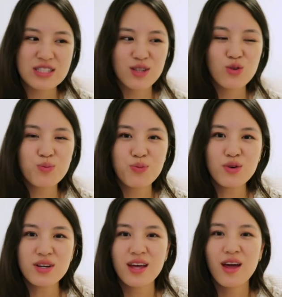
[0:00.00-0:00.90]
winter
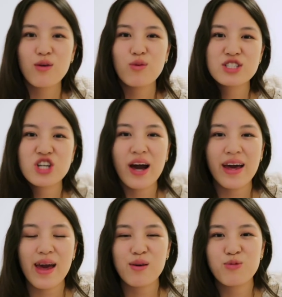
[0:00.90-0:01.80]
lookbook, which
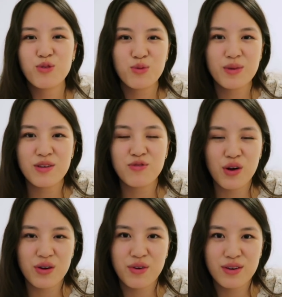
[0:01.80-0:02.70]
I am filming
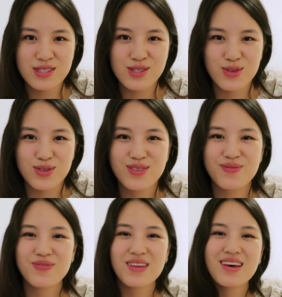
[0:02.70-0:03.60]
very, very soon.
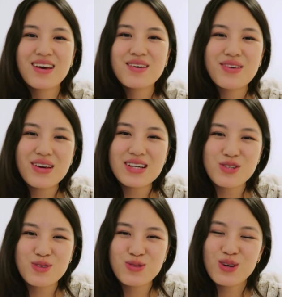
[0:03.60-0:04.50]
Thank you
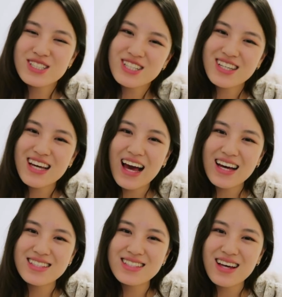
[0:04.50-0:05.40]
guys so much for watching
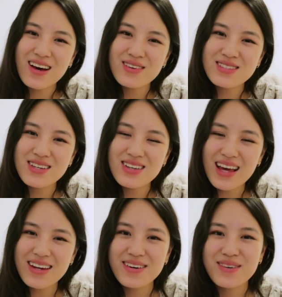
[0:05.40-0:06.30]
and I will see you
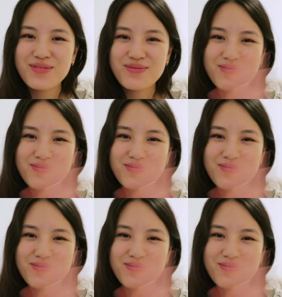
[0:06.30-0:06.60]
later.